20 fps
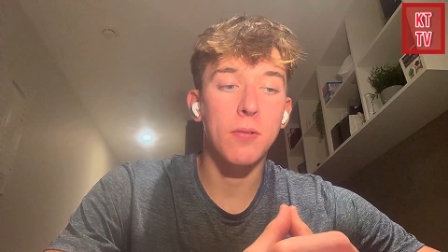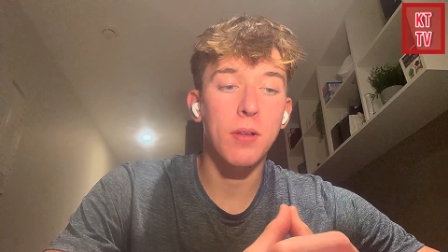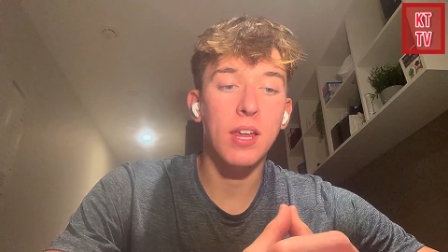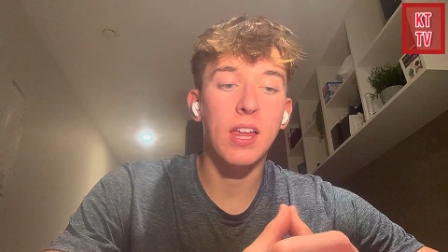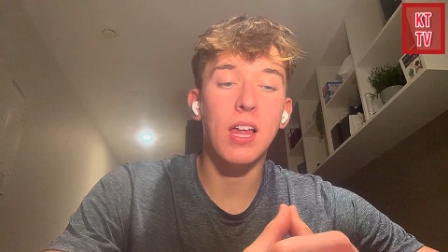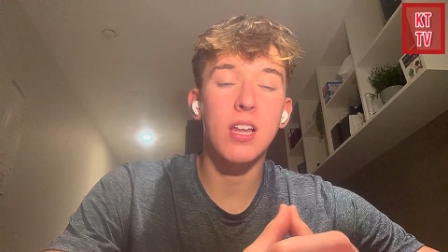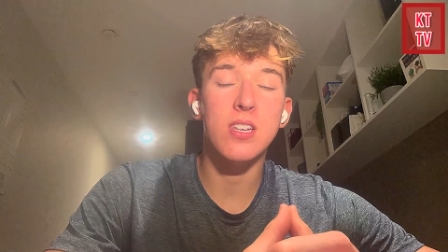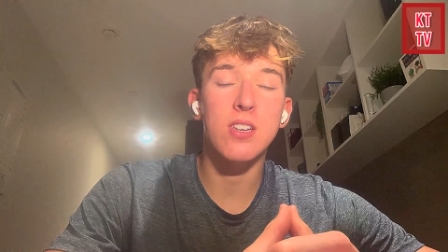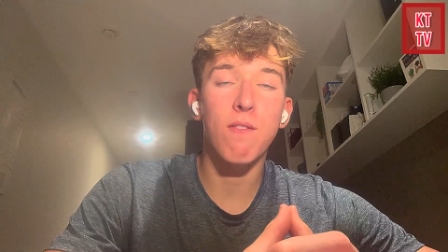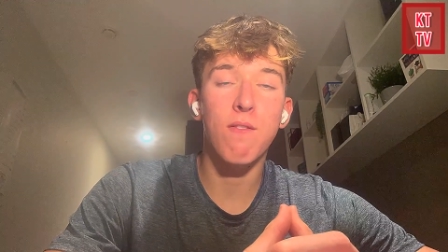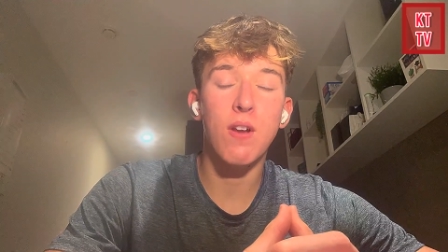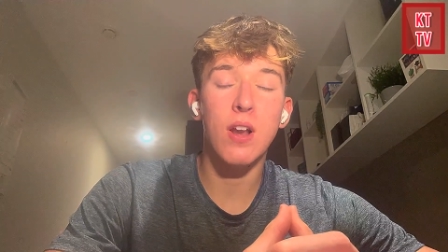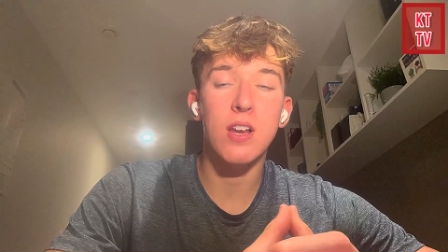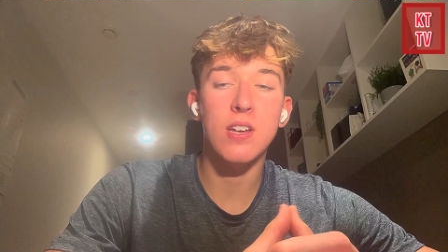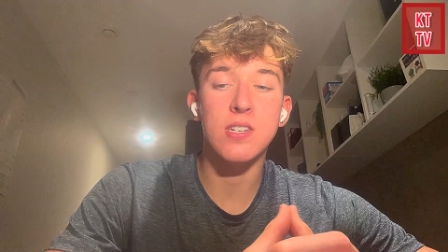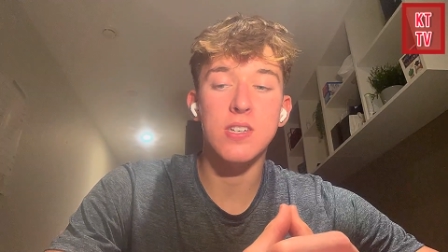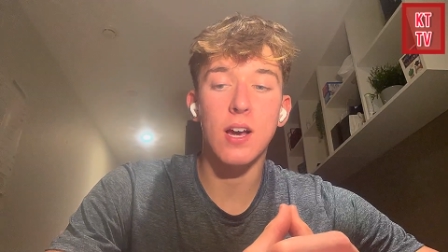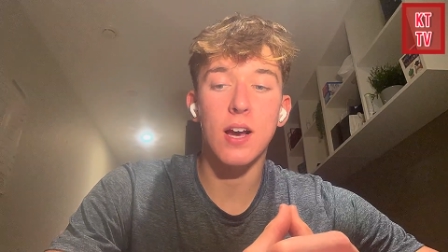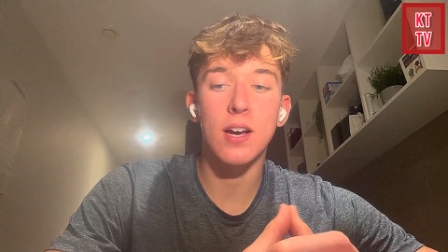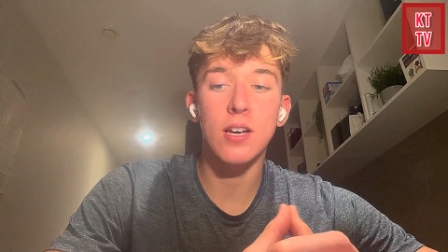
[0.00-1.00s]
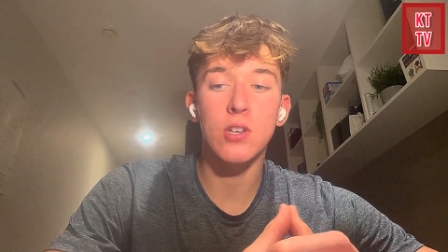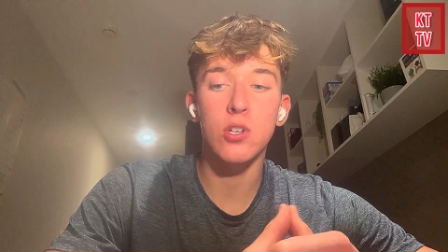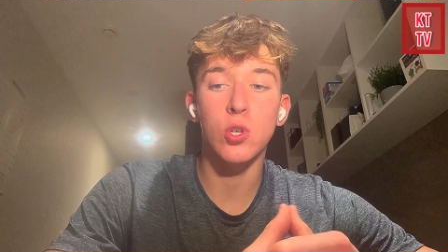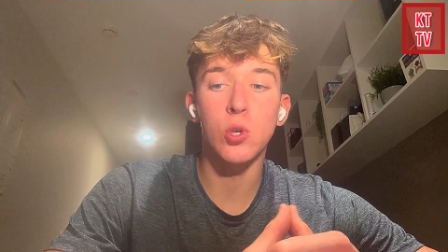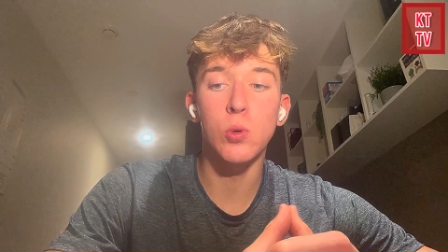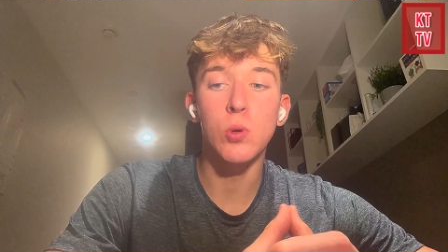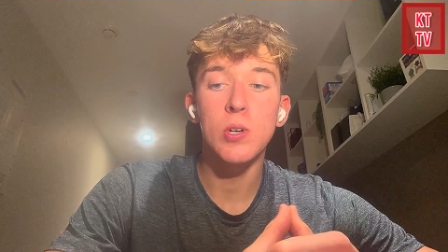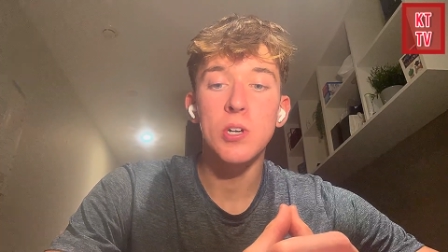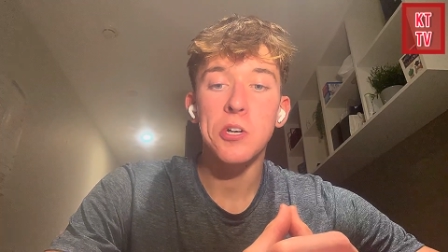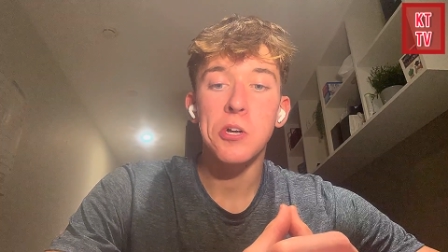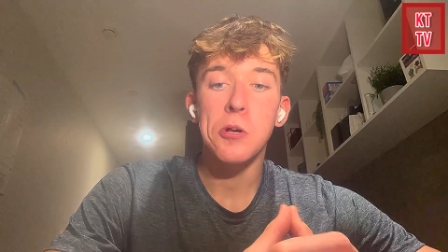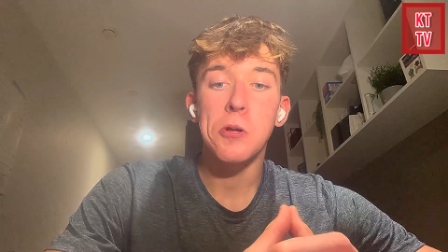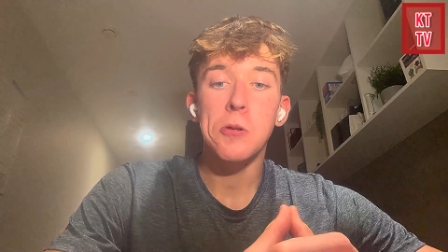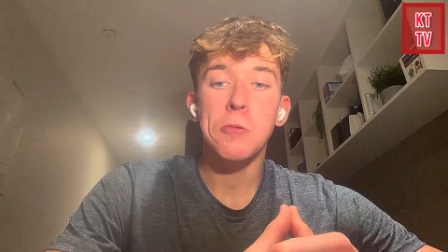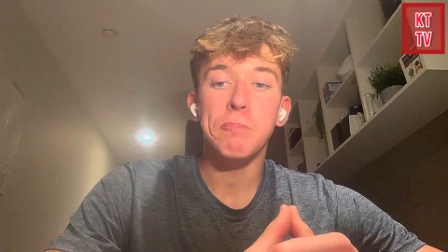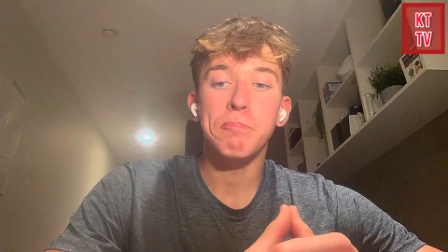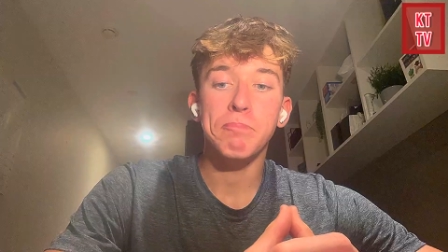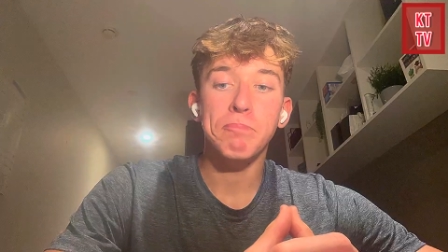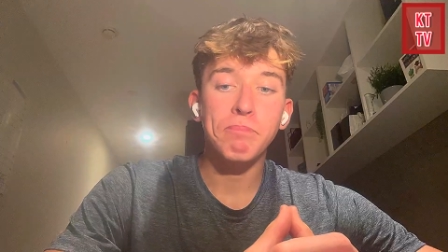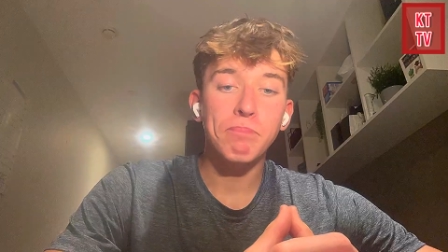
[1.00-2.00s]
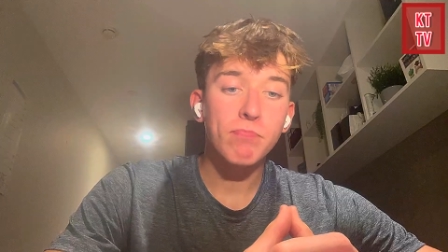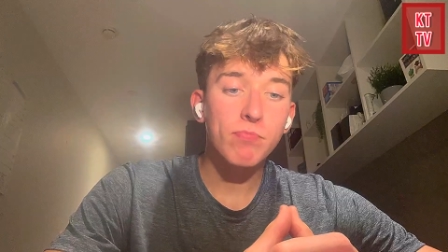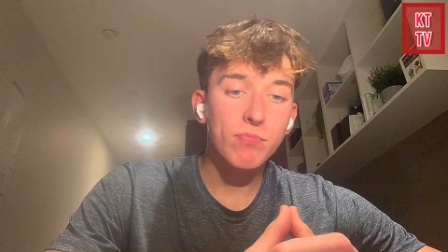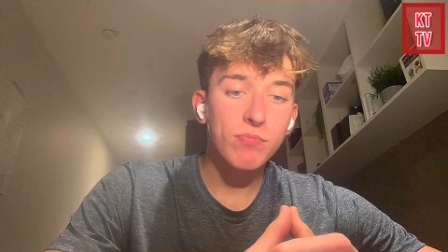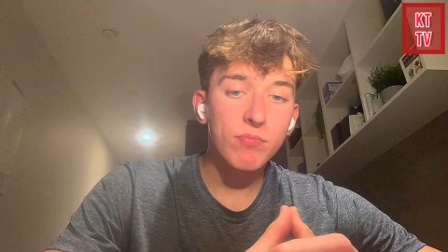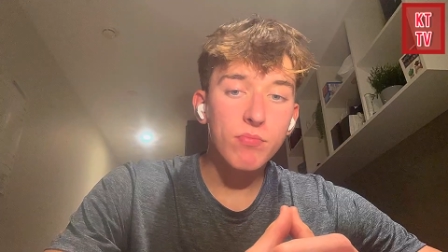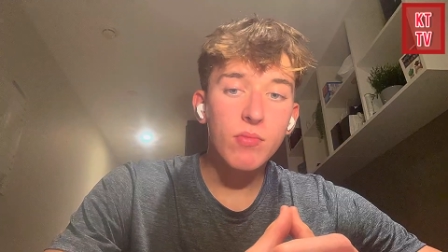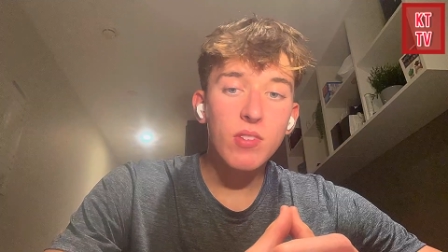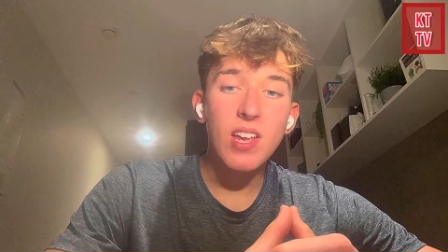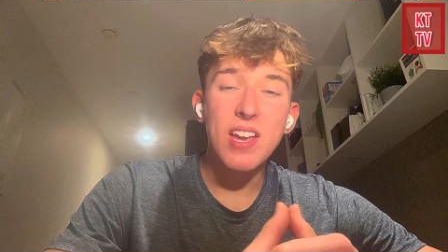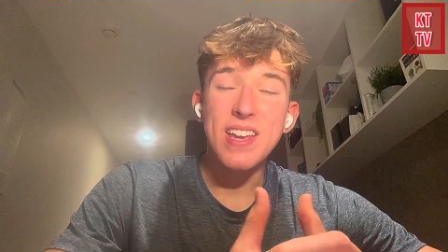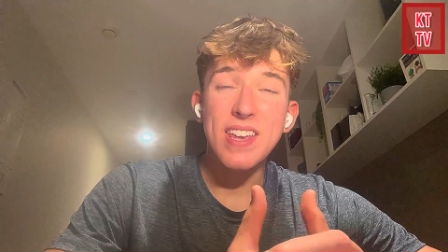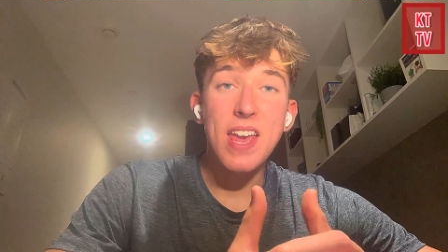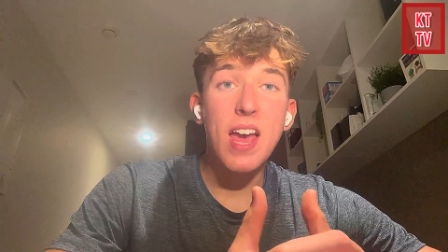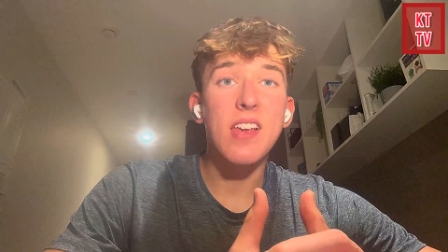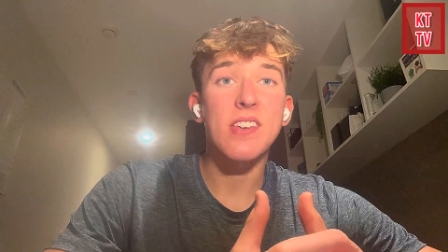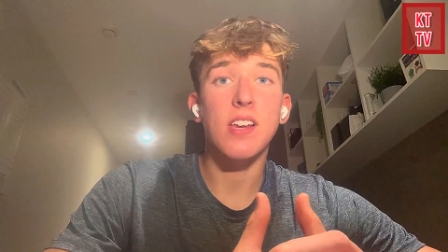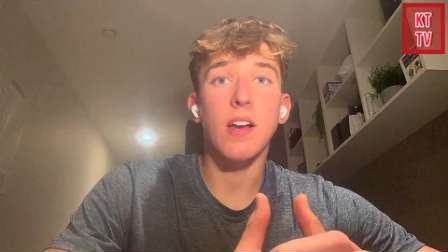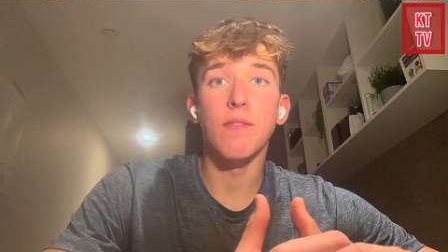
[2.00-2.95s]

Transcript: against a Villa side who, yes,